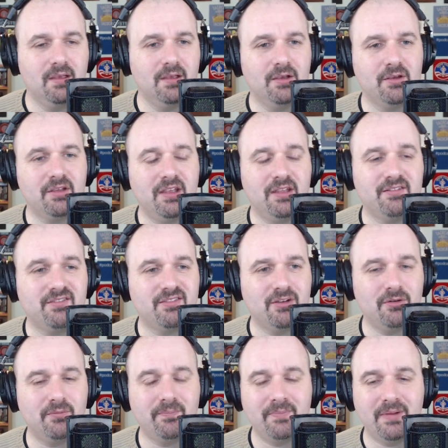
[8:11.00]
Okay,
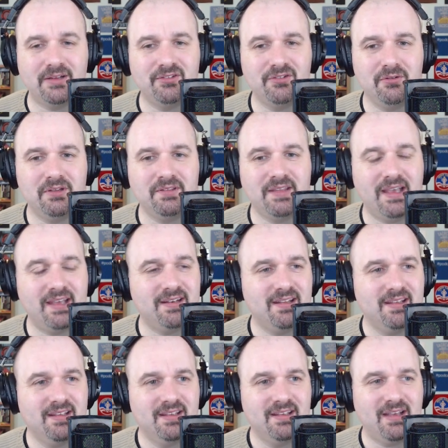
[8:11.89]
so by doing that,
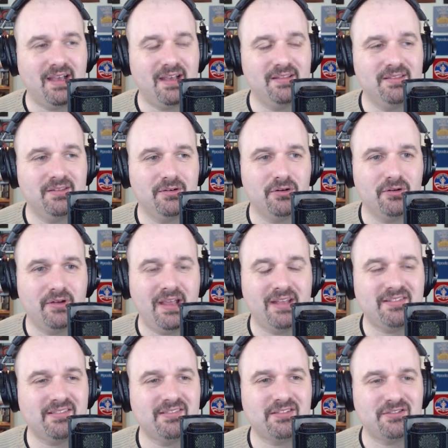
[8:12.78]
her
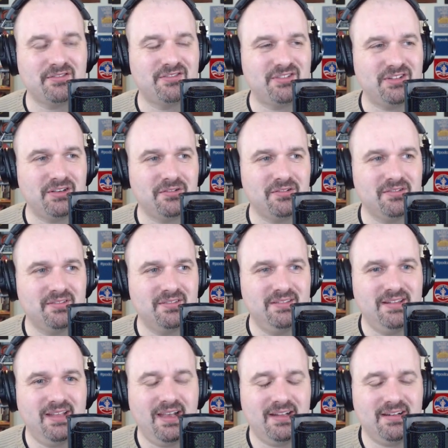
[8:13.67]
S's are still
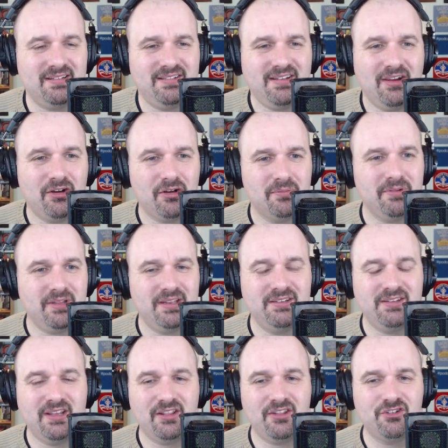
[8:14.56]
not terribly
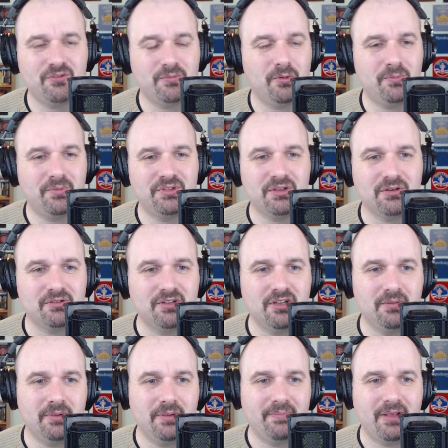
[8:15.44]
intelligible, but they're a
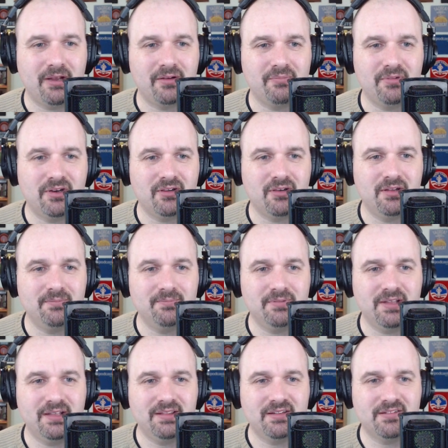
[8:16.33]
little bit better. I'm going to go ahead and
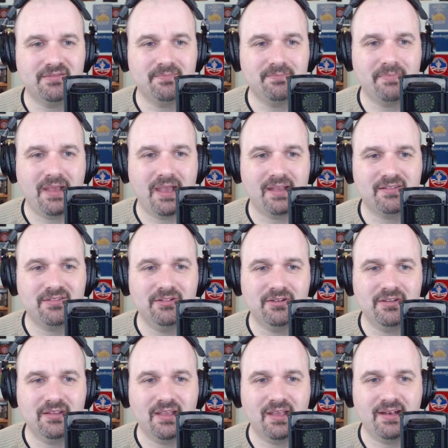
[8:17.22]
play this back so
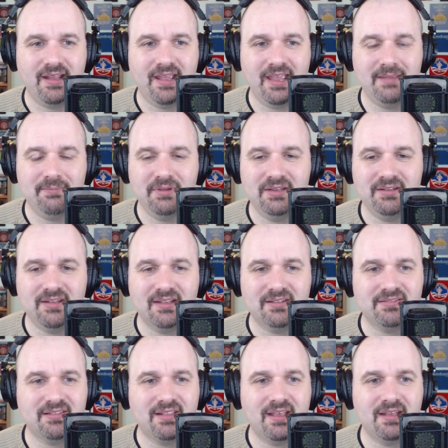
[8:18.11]
you can kind of A/B
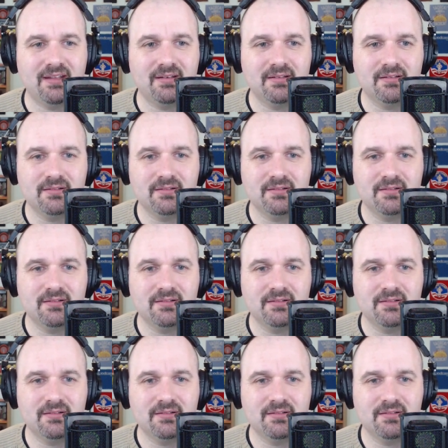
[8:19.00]
test that.